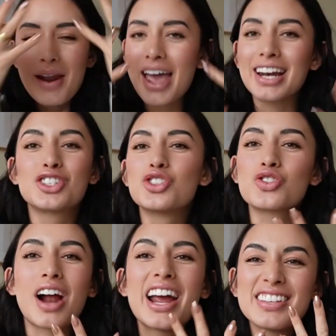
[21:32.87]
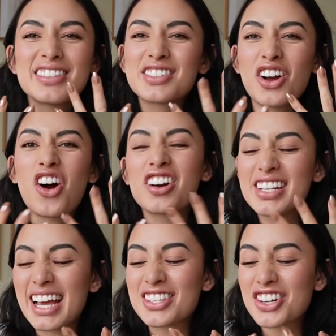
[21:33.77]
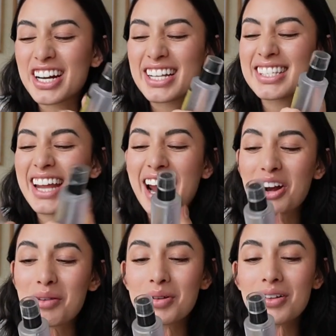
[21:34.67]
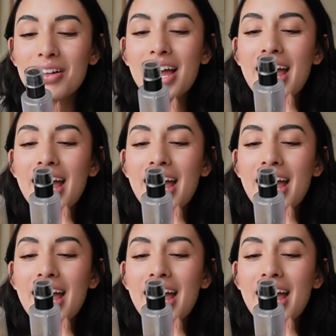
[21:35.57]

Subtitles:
and it's dry as the Sahara Desert. It is terrible.